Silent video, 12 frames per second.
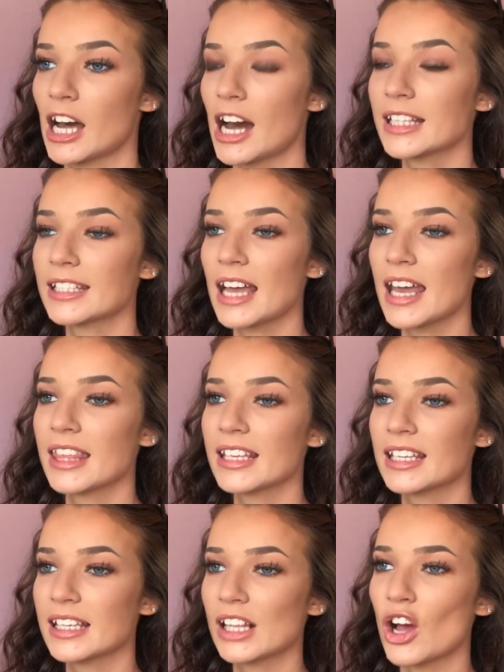I'd say
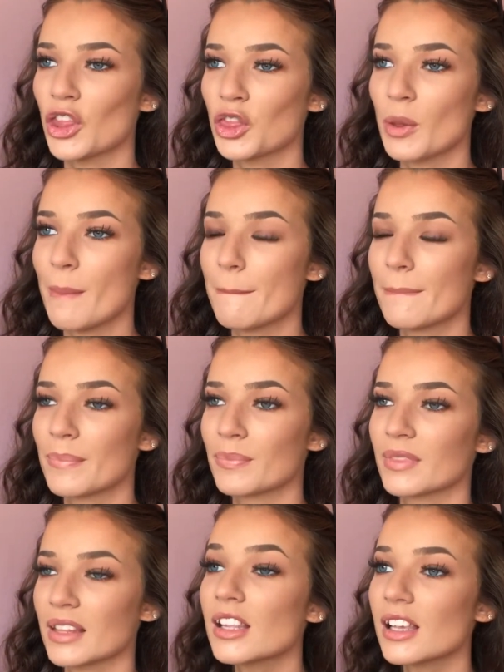this is like the
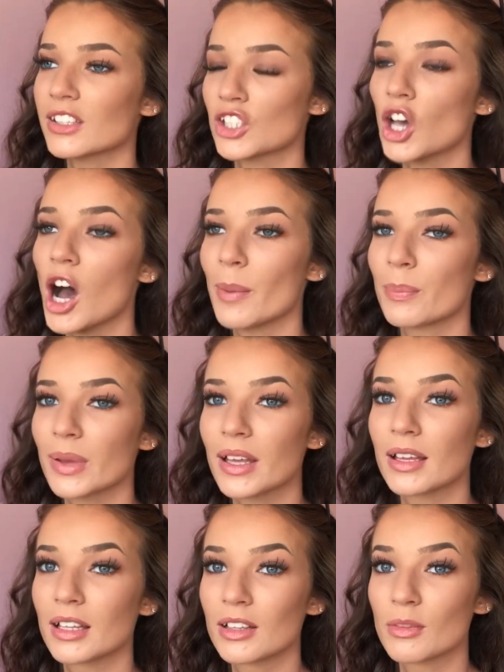top
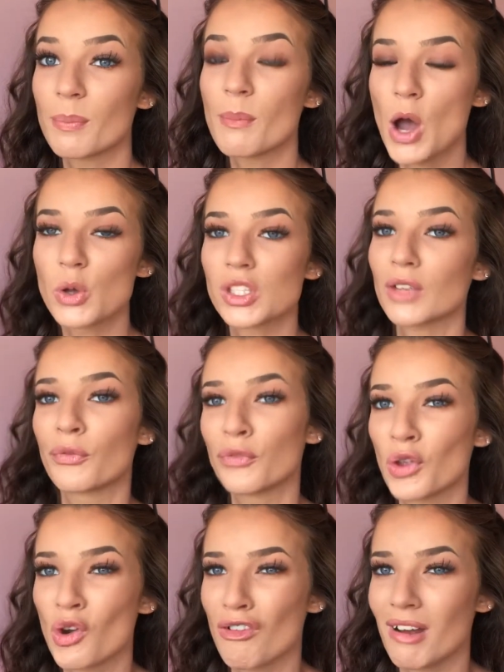most
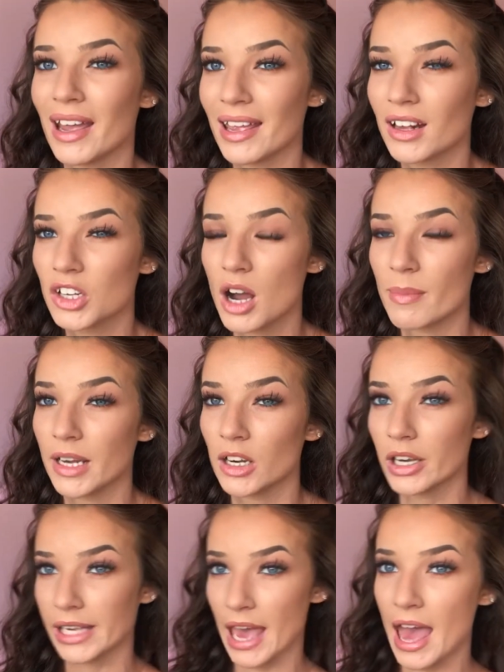infuriating comment
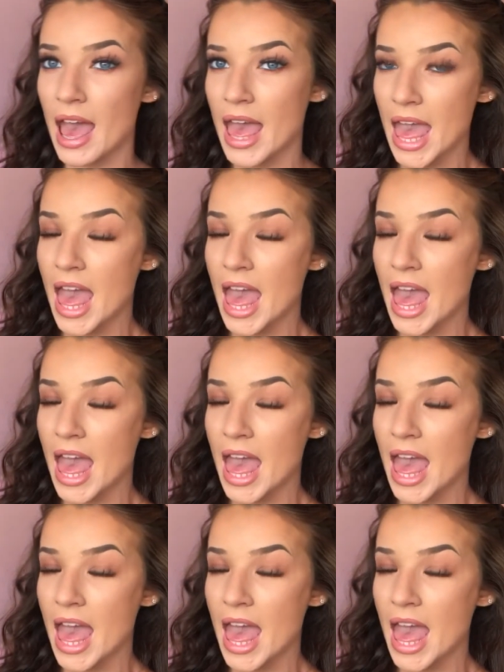I get.